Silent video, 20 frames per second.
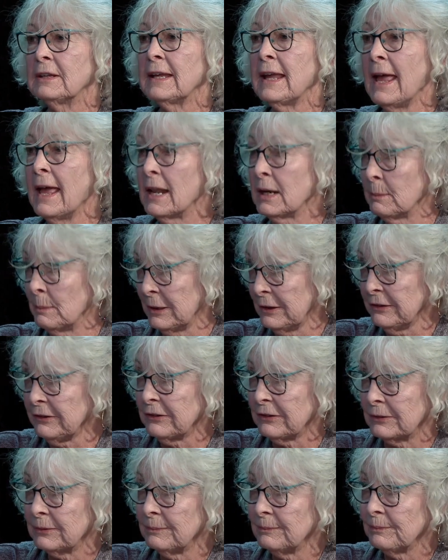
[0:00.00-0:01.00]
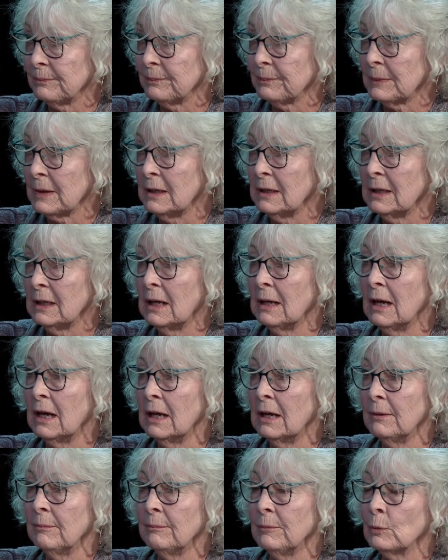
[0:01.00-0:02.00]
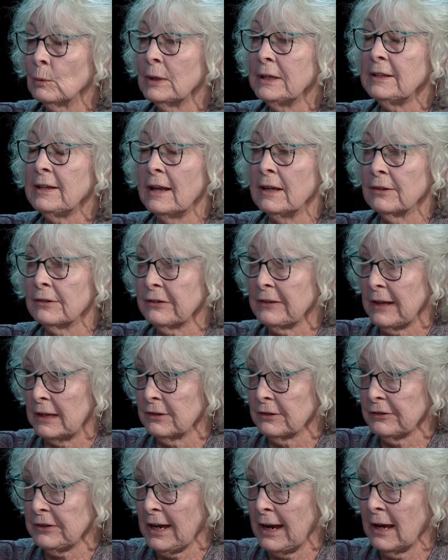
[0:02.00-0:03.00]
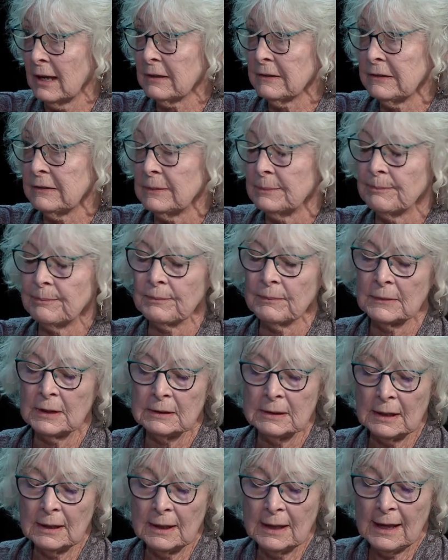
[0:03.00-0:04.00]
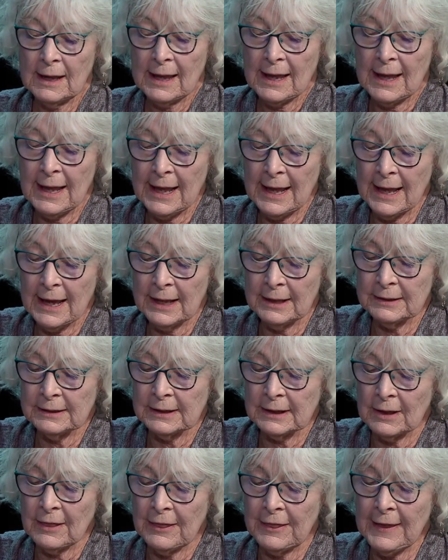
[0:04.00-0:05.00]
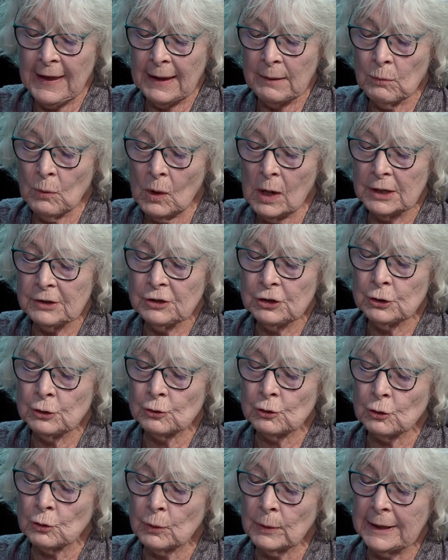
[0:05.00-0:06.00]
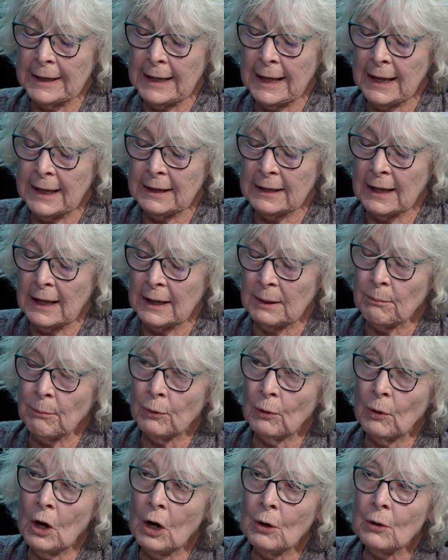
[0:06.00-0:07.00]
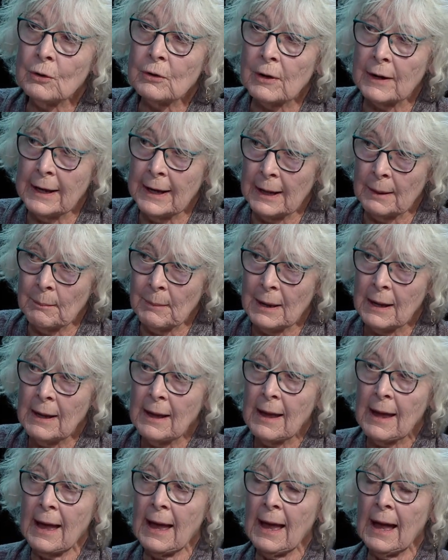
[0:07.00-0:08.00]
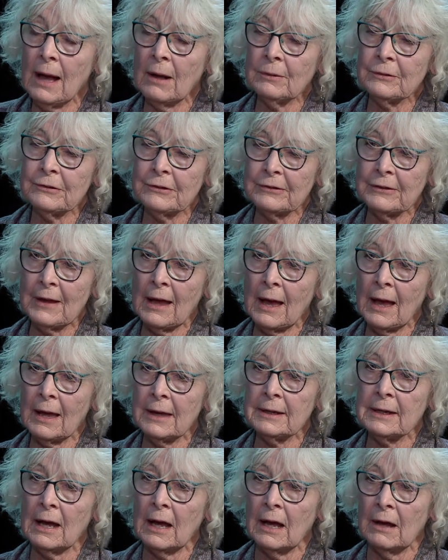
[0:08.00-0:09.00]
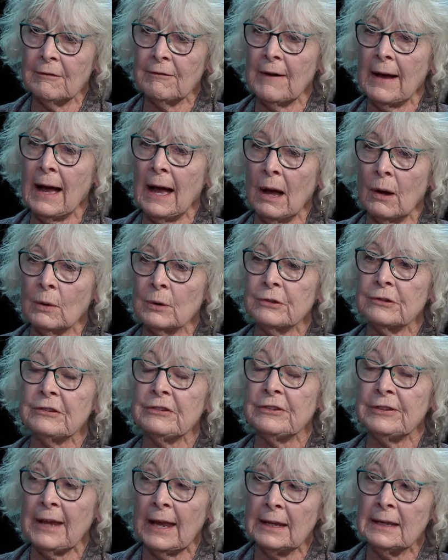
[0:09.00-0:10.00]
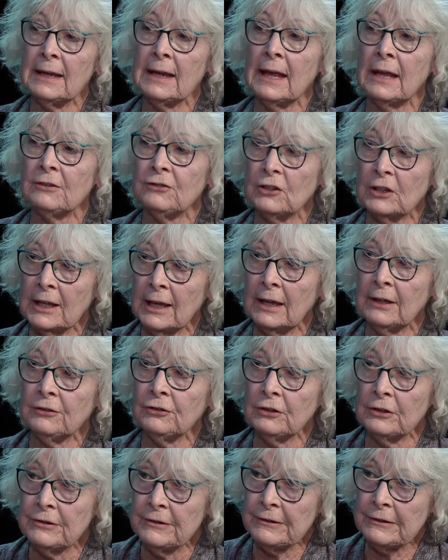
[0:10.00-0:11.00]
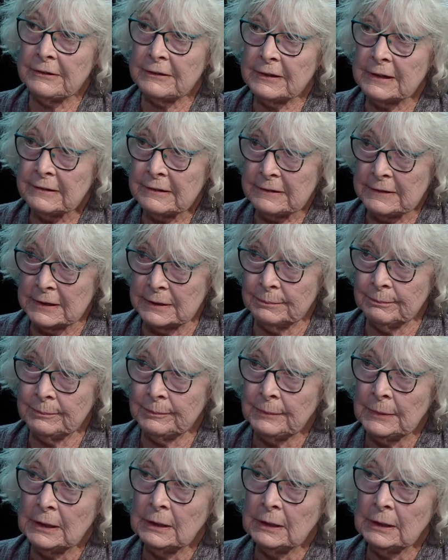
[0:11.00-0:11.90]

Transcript: cannabis, um, retail sales tax and they want to create a program outside of our state education system,